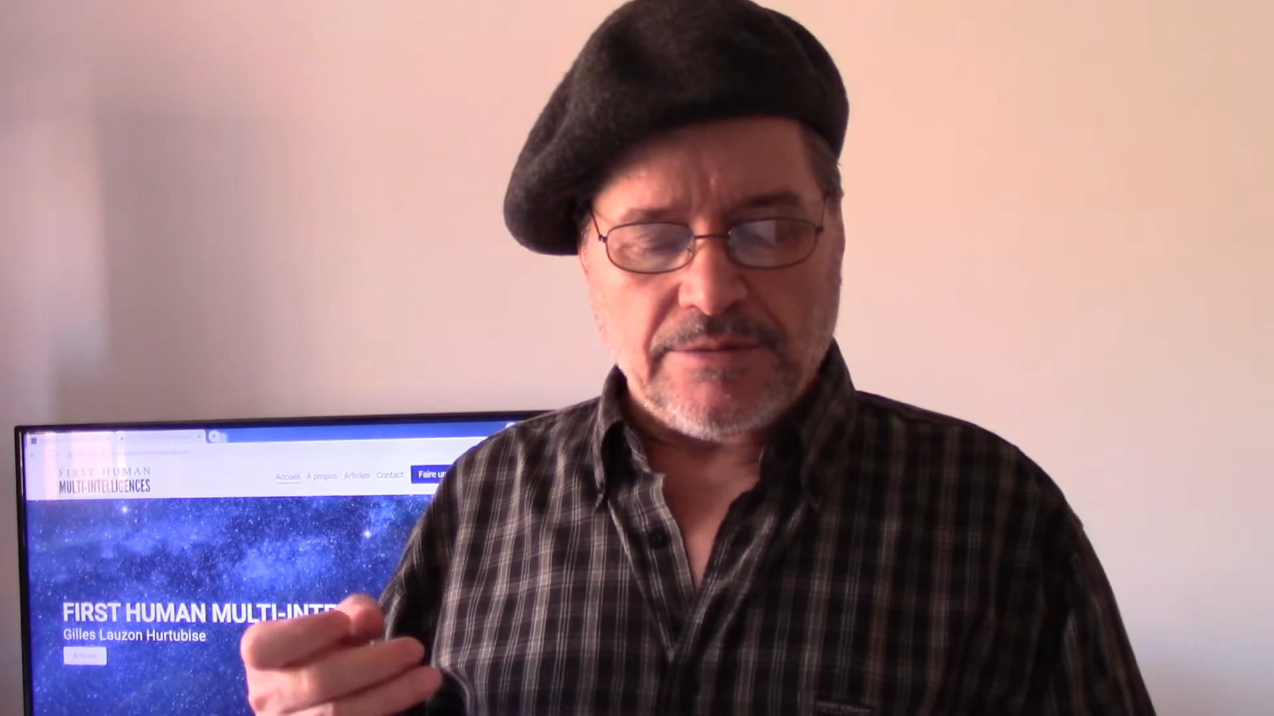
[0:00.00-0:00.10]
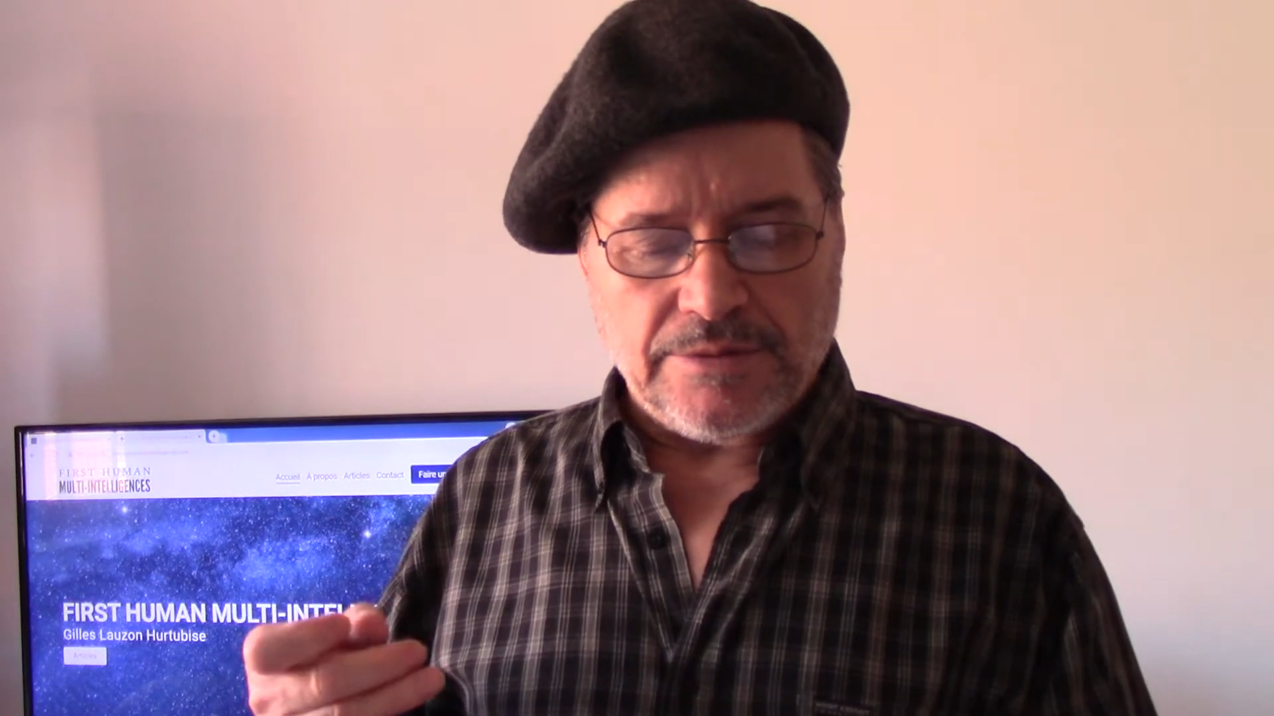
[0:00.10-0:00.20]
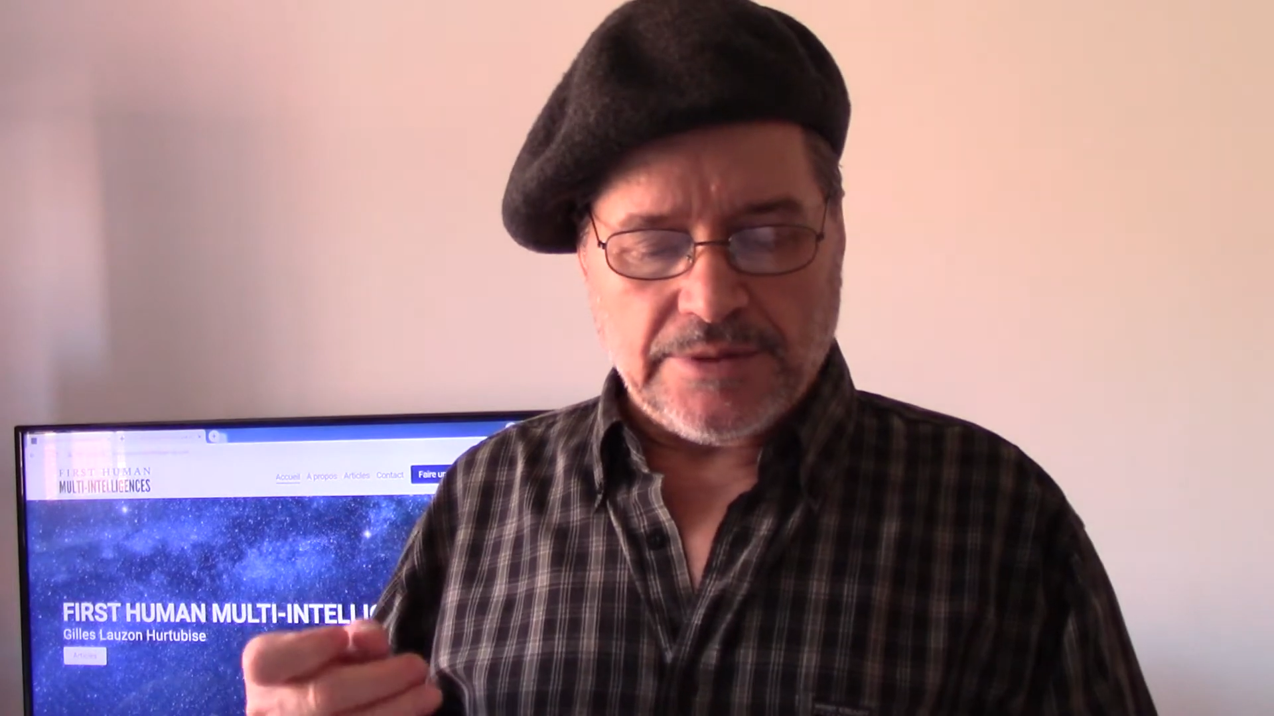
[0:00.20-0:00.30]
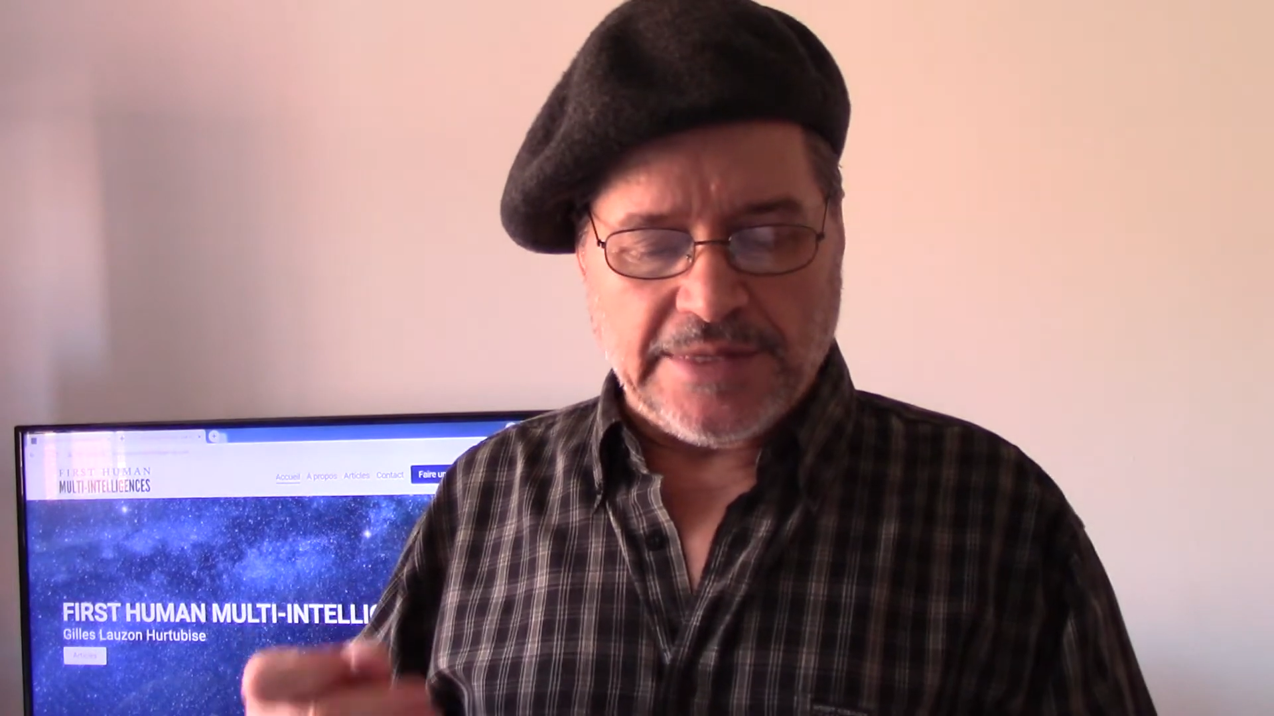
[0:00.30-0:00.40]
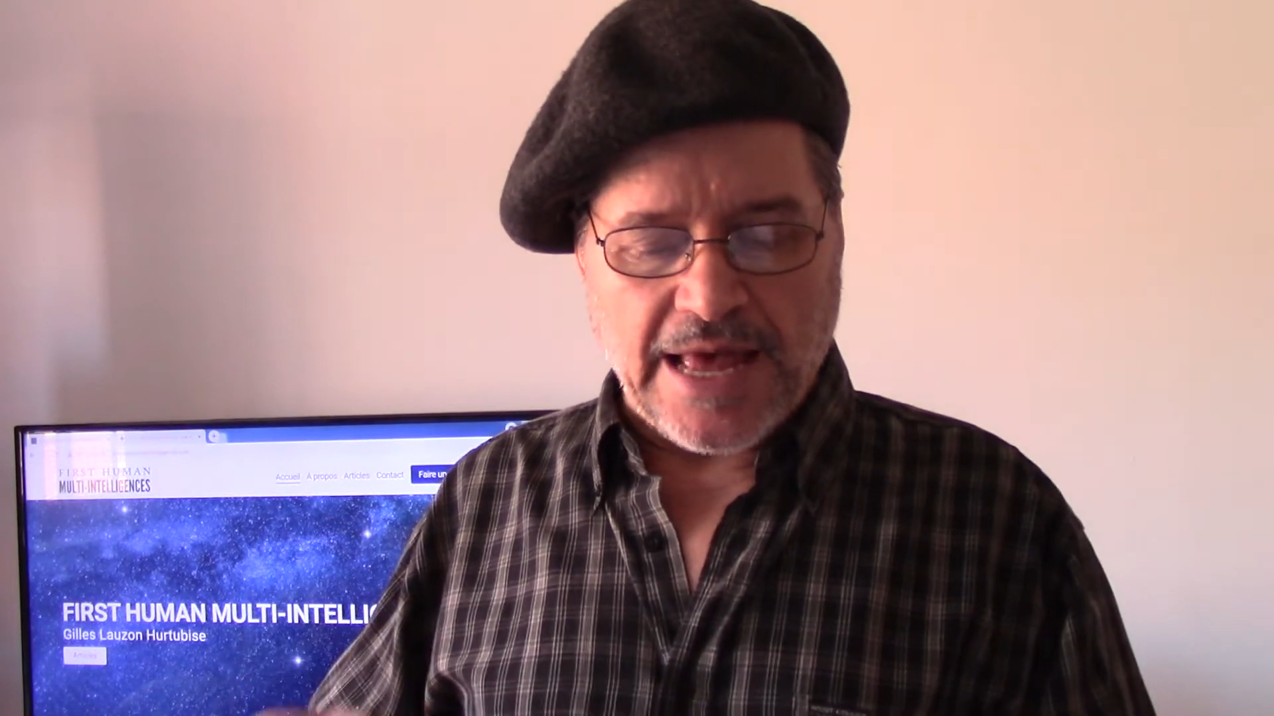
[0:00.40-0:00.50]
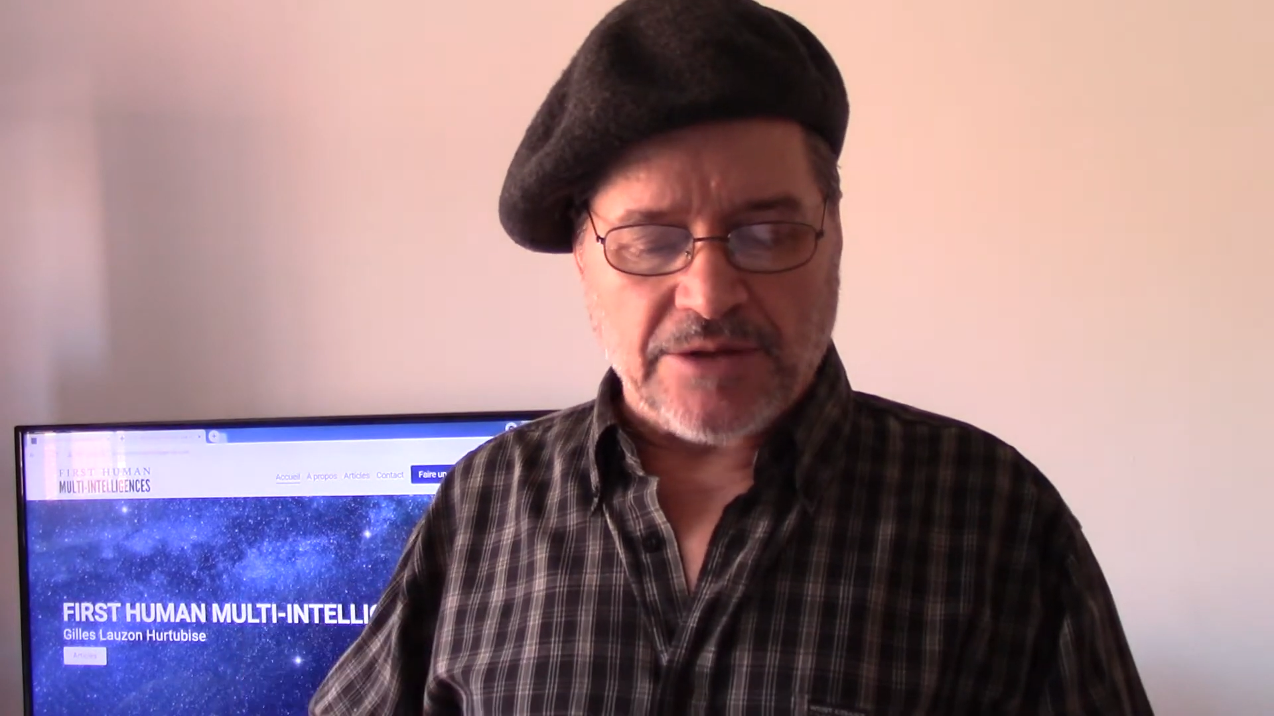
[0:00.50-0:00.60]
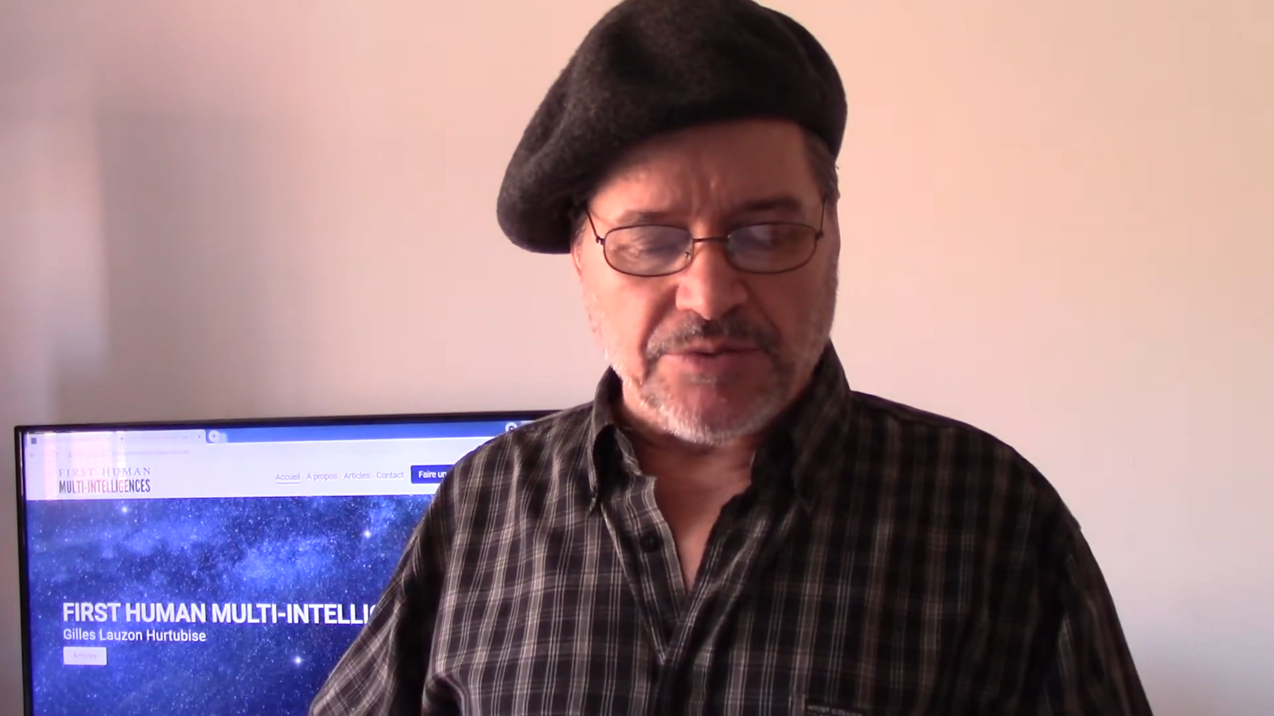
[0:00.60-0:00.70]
that